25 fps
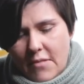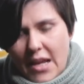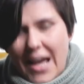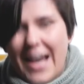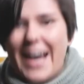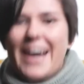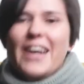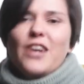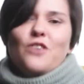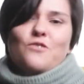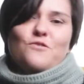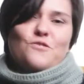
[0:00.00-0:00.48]

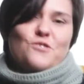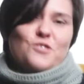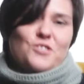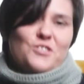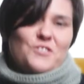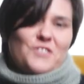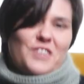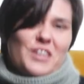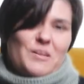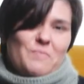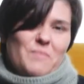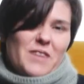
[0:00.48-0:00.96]
and of course
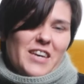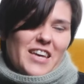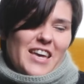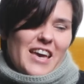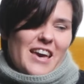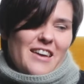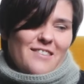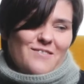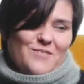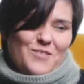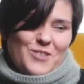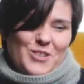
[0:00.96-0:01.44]
you can make a
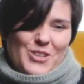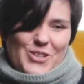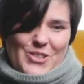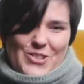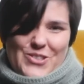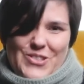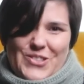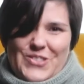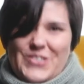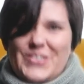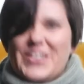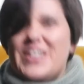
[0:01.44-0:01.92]
hat for you
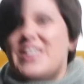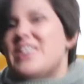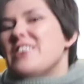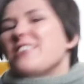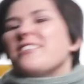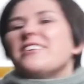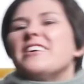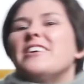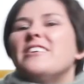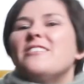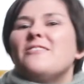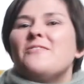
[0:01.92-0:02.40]
too.
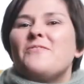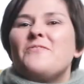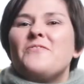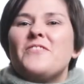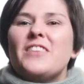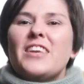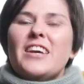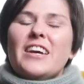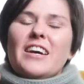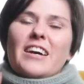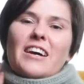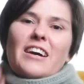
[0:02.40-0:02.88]
Okay.
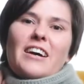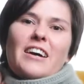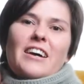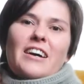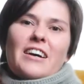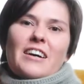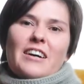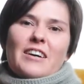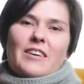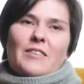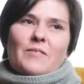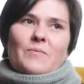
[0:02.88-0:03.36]

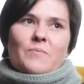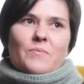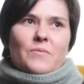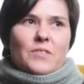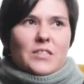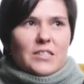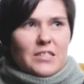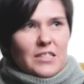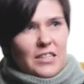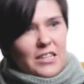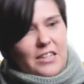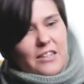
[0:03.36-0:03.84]
Um,
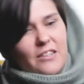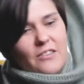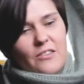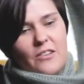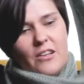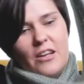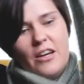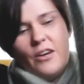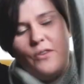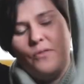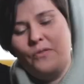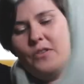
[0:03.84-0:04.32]
still,
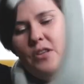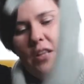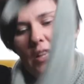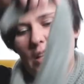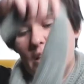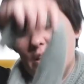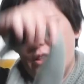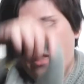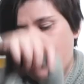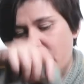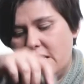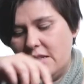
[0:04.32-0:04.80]
I feel
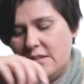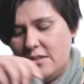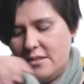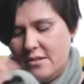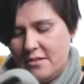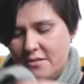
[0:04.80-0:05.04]
like this is